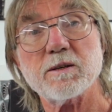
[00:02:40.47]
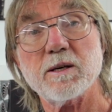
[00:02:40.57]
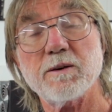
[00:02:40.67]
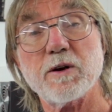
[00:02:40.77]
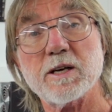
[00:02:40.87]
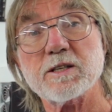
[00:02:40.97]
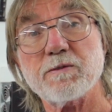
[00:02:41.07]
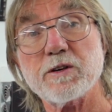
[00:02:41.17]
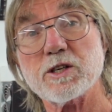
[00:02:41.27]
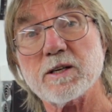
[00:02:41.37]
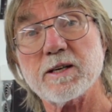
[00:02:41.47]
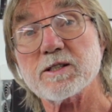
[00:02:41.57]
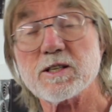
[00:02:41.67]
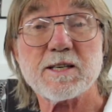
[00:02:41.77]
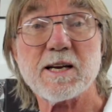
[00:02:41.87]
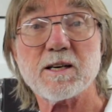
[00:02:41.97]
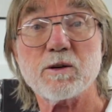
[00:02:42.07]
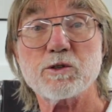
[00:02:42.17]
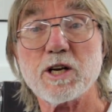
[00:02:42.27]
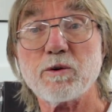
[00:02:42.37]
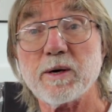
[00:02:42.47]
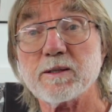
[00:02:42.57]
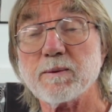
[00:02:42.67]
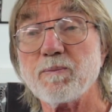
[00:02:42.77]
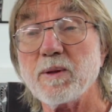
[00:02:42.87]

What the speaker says: as efficiently as a standalone generator.